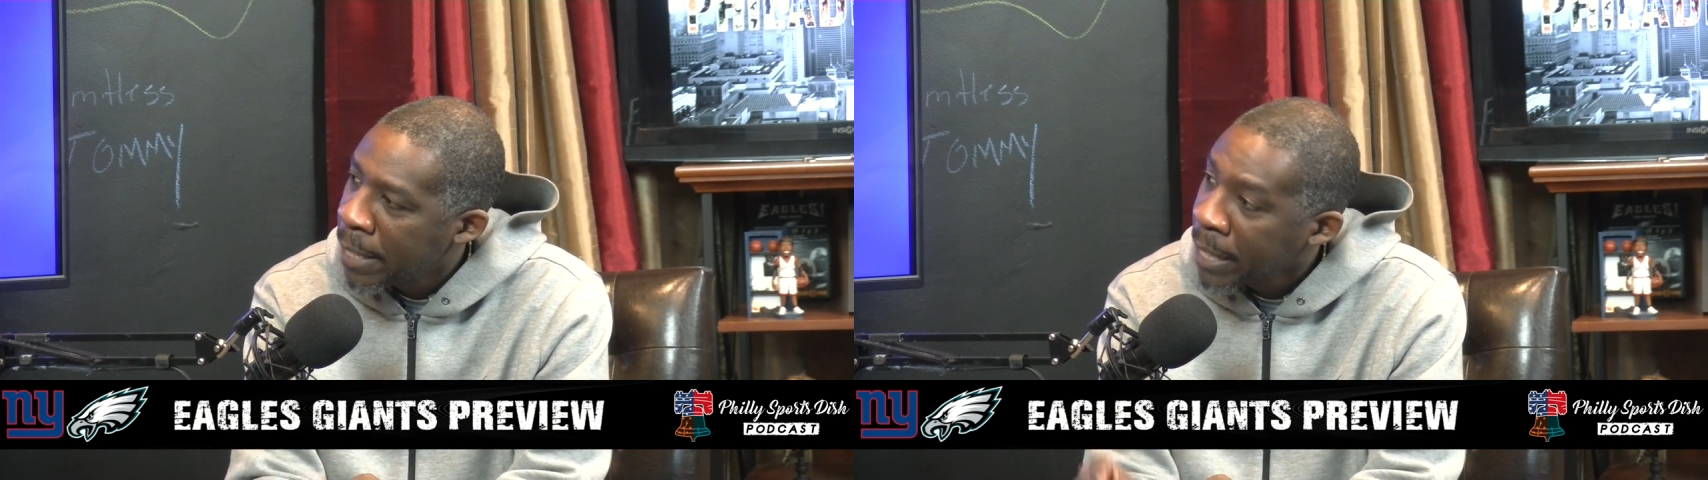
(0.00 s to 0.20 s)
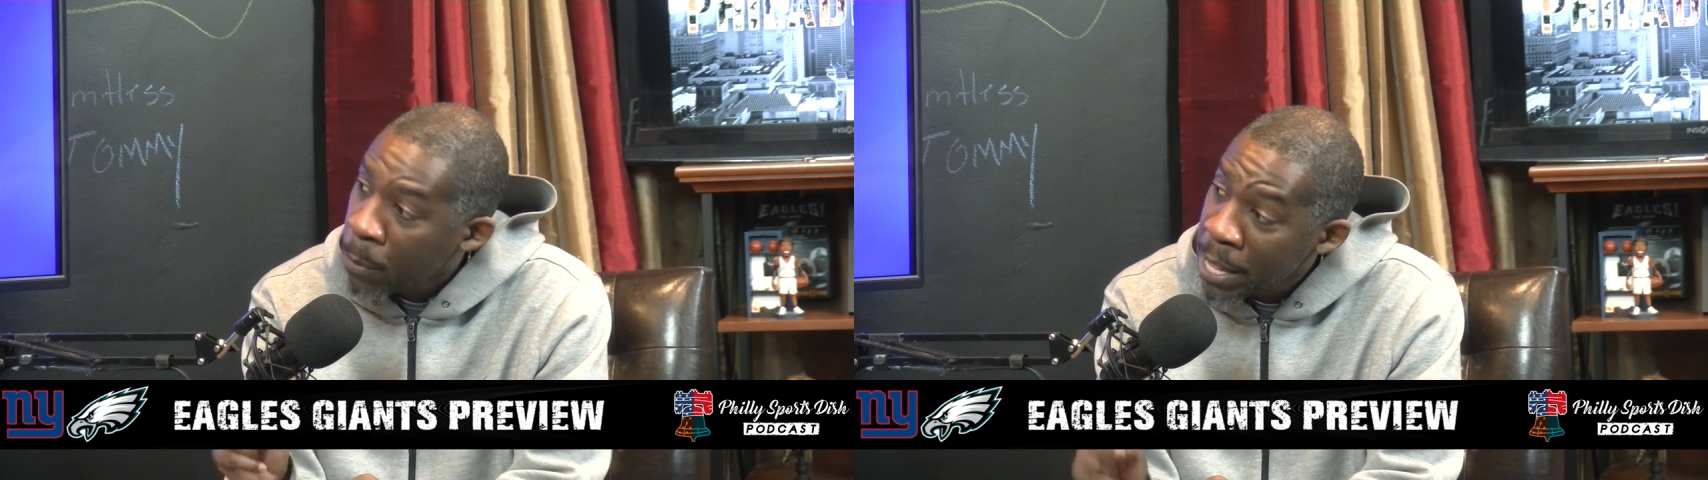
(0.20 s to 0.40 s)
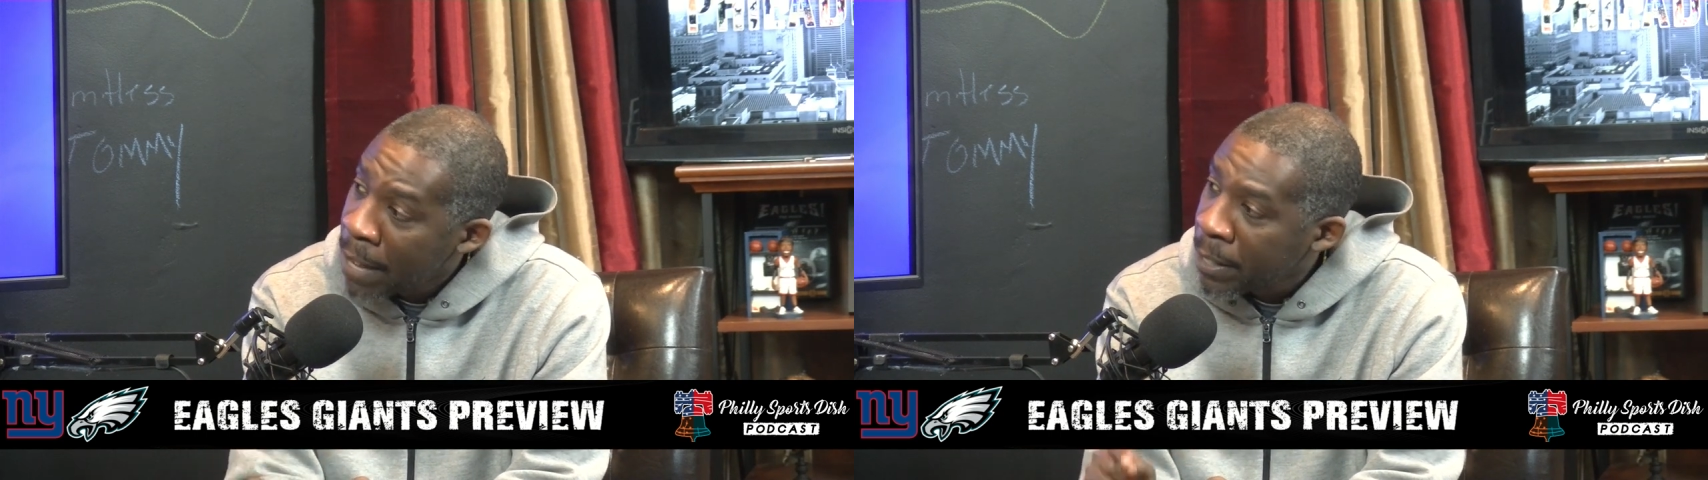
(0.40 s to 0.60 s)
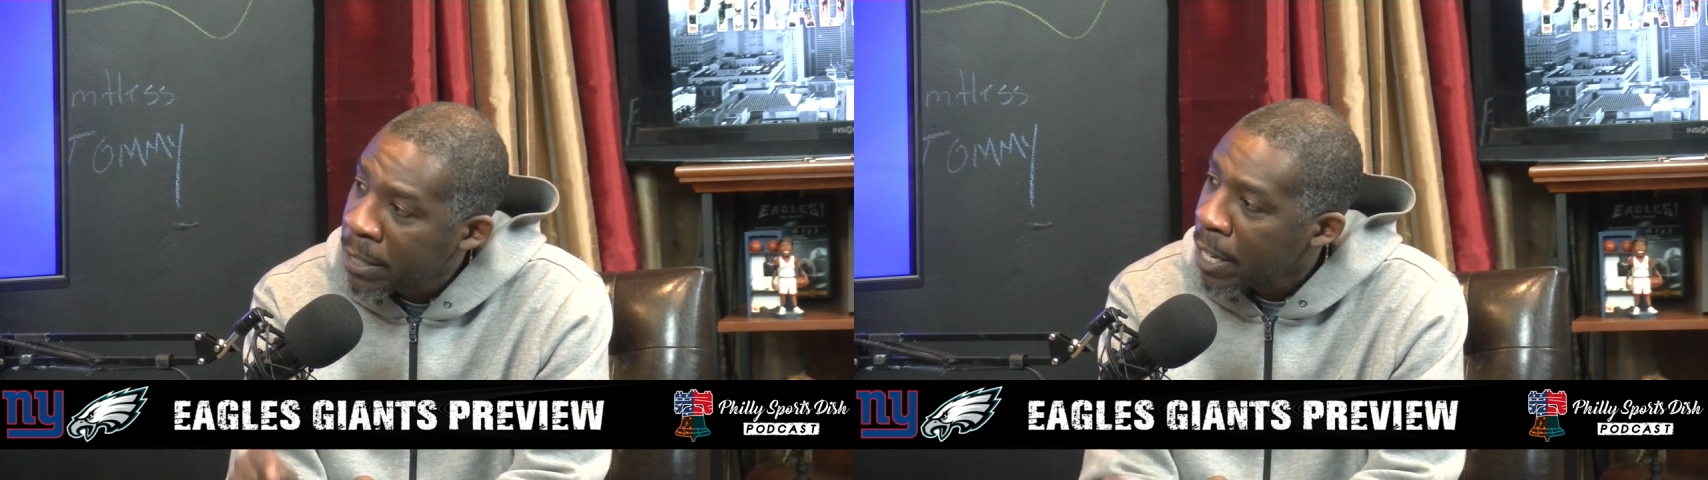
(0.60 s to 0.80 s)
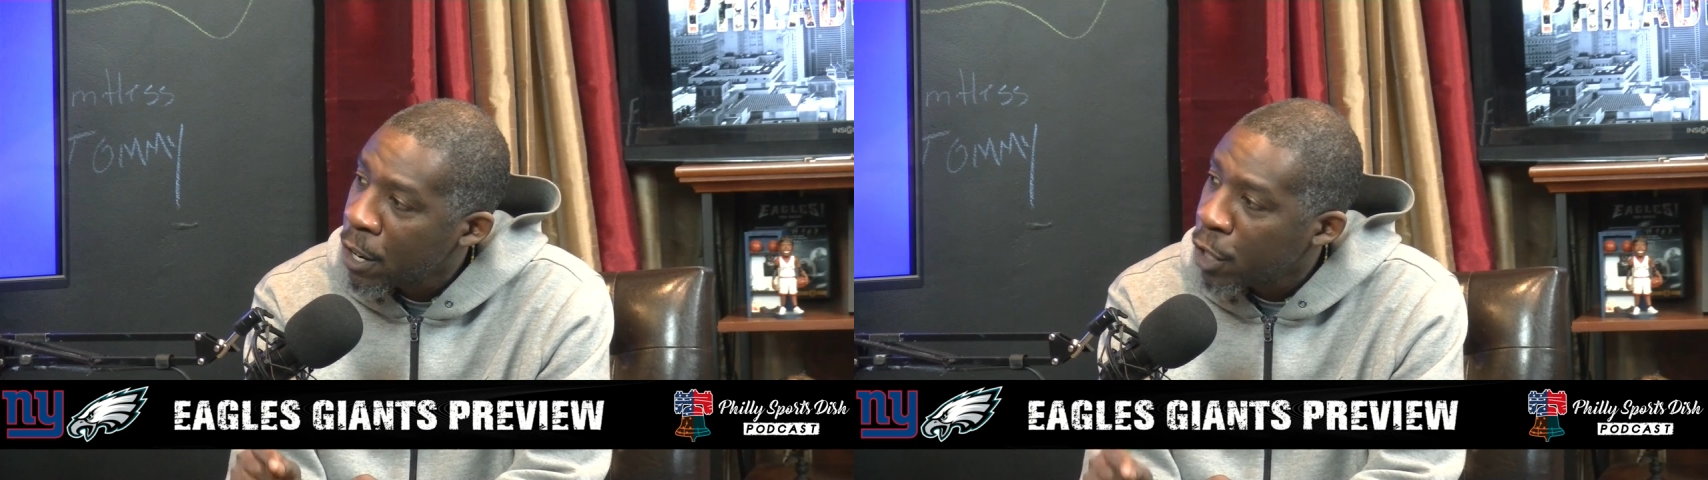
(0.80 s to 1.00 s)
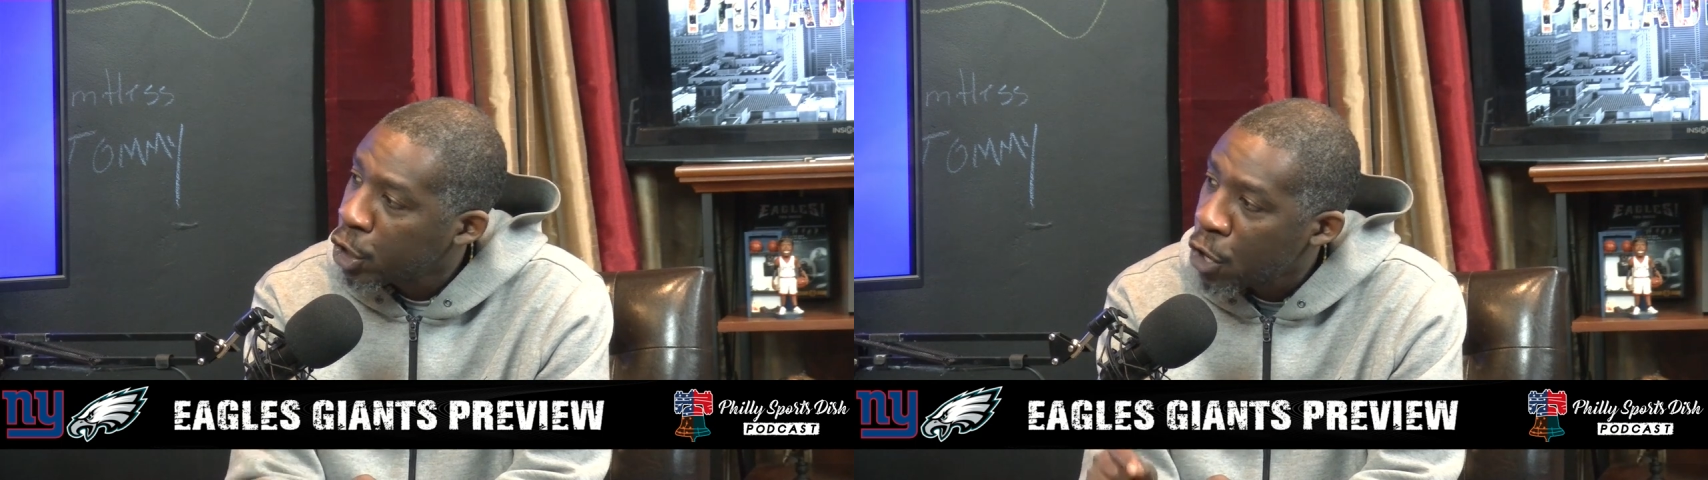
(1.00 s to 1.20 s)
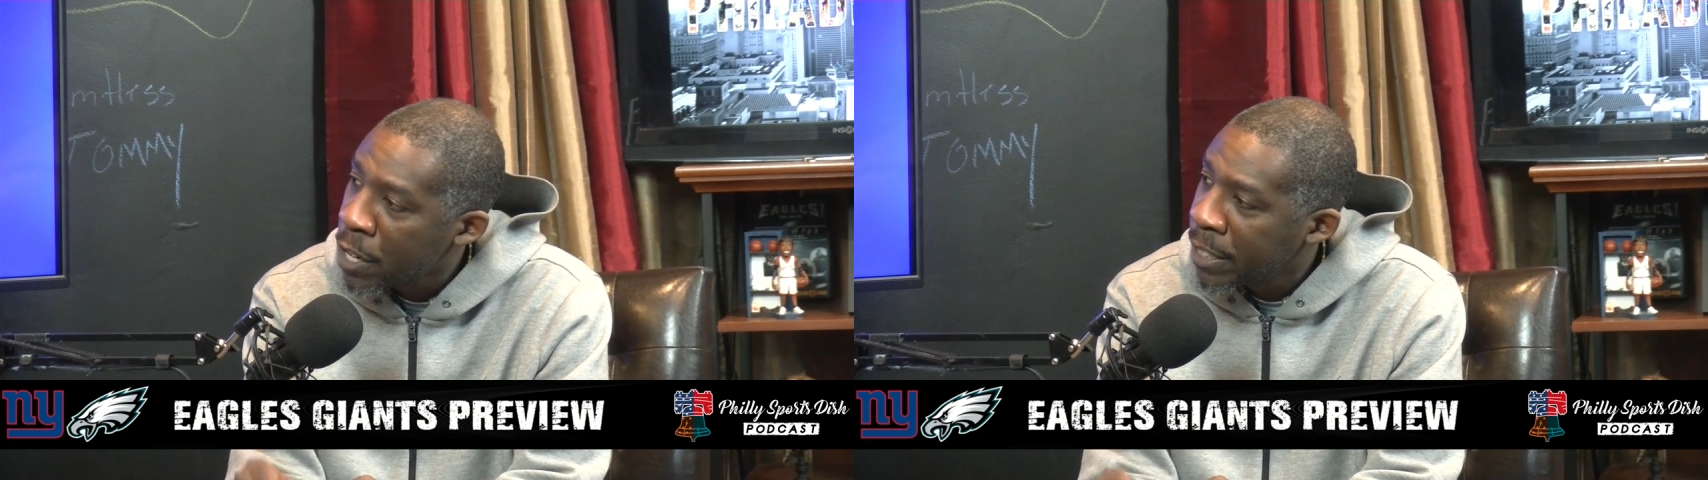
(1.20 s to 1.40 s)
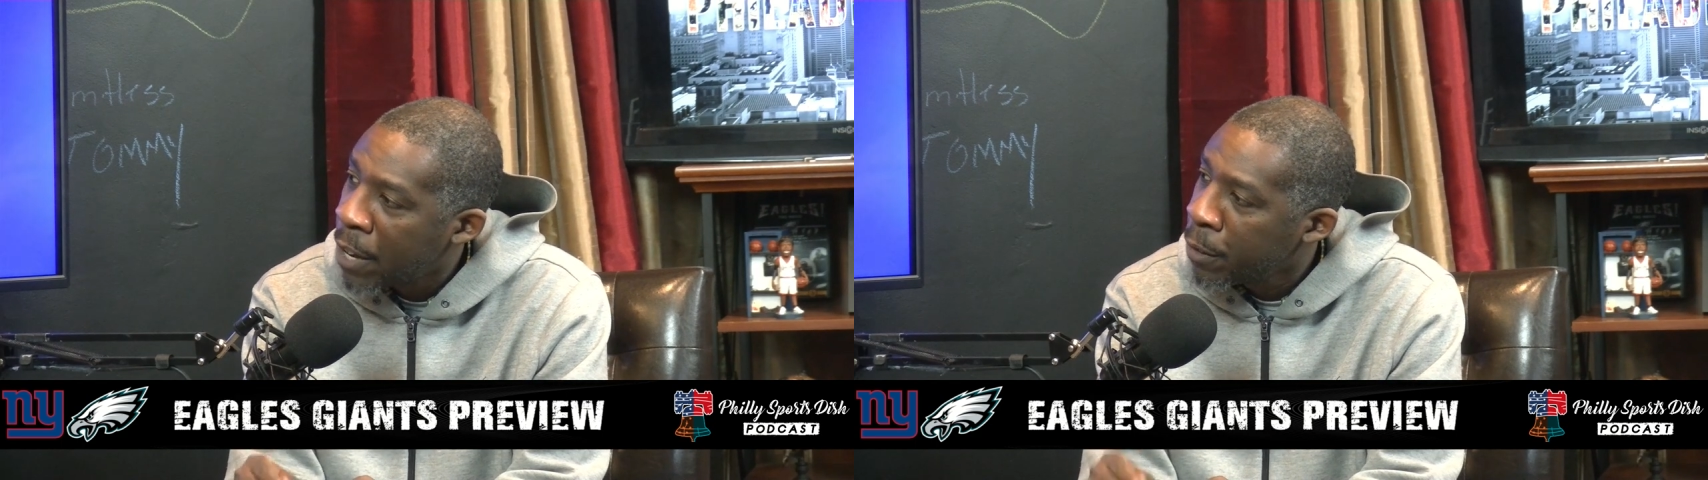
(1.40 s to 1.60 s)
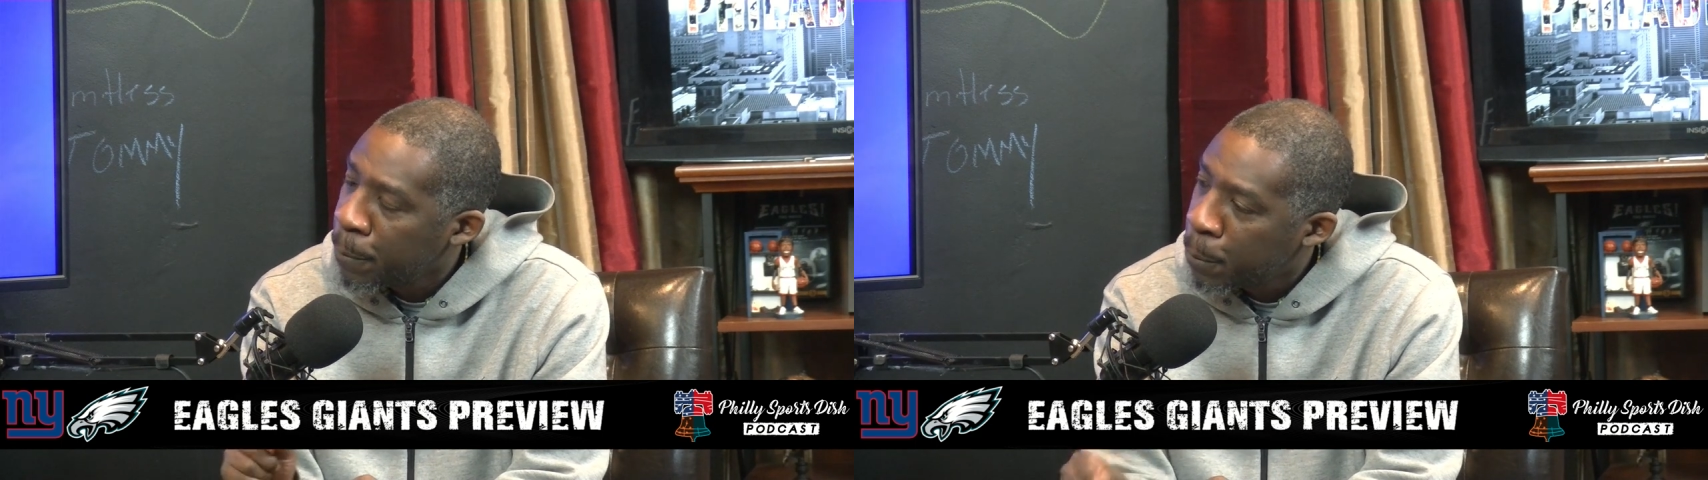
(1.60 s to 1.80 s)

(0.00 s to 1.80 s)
that we have to take our starters out in the